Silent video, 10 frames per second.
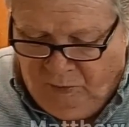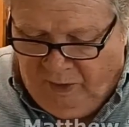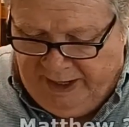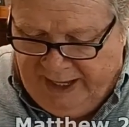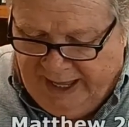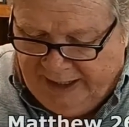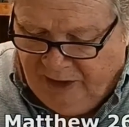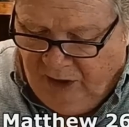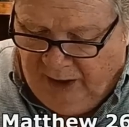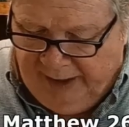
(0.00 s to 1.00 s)
when he had
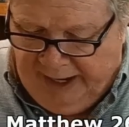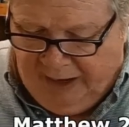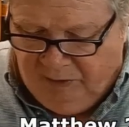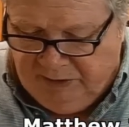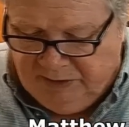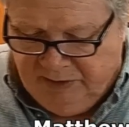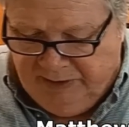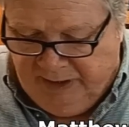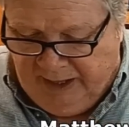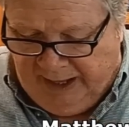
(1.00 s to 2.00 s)
gone out to
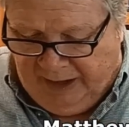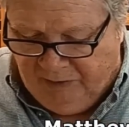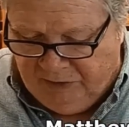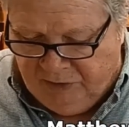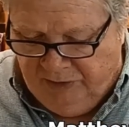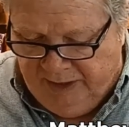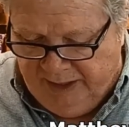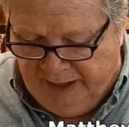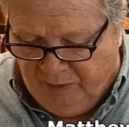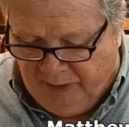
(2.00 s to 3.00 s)
the out to the
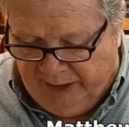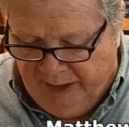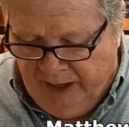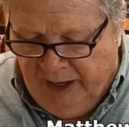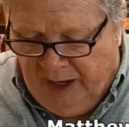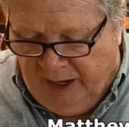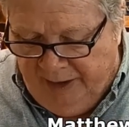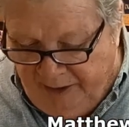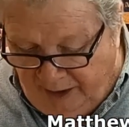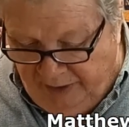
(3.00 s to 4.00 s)
gateway,
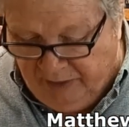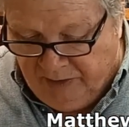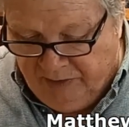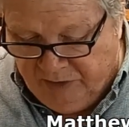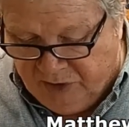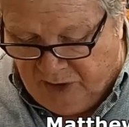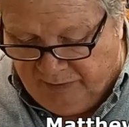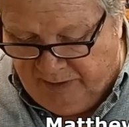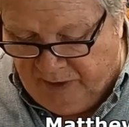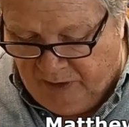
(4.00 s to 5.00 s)
Another
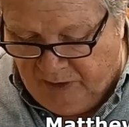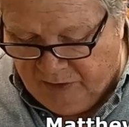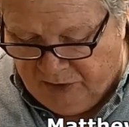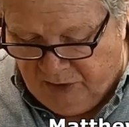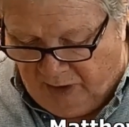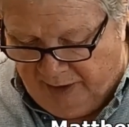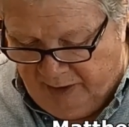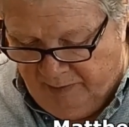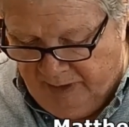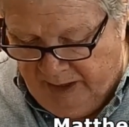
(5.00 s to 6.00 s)
servant girl saw
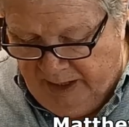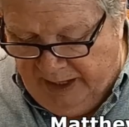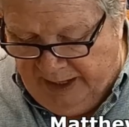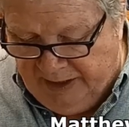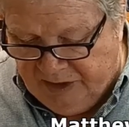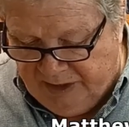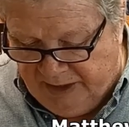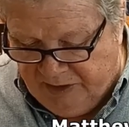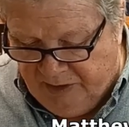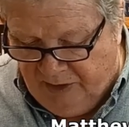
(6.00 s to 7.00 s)
him and
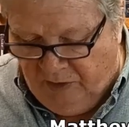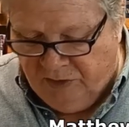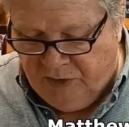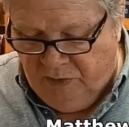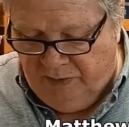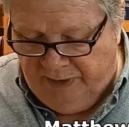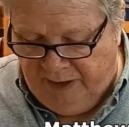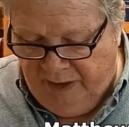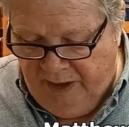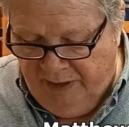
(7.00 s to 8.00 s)
said to those who were
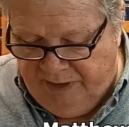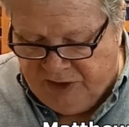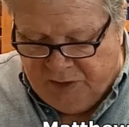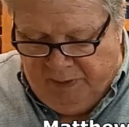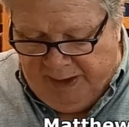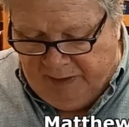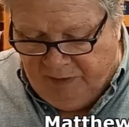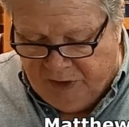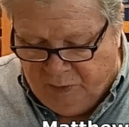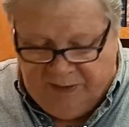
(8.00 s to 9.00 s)
there, This man
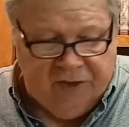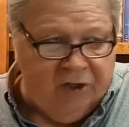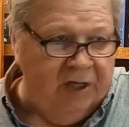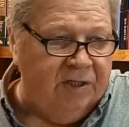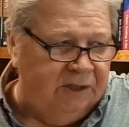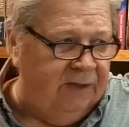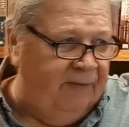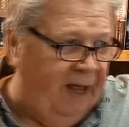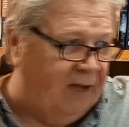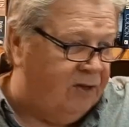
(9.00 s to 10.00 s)
was with Jesus of
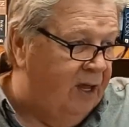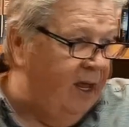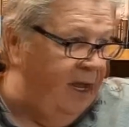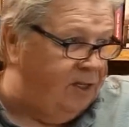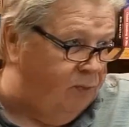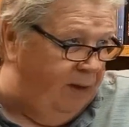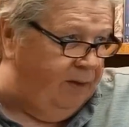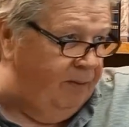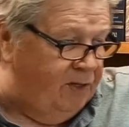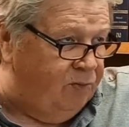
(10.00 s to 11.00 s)
Nazareth. He's with
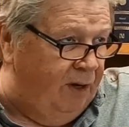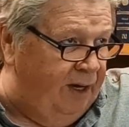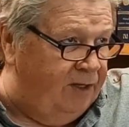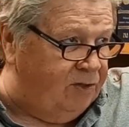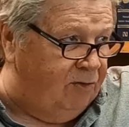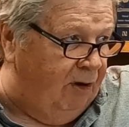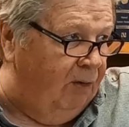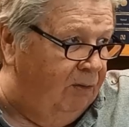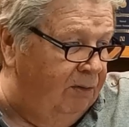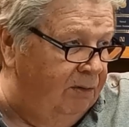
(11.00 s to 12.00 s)
him, he's one of his
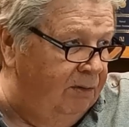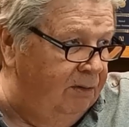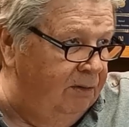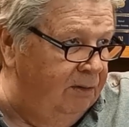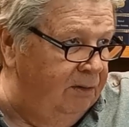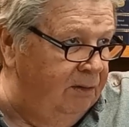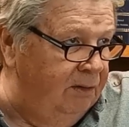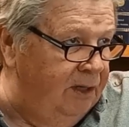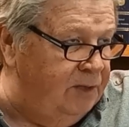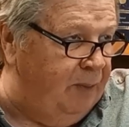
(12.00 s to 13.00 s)
crew,
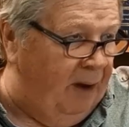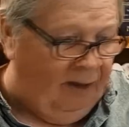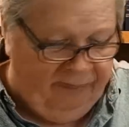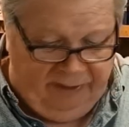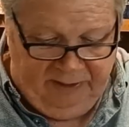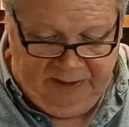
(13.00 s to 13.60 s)
he's part of it.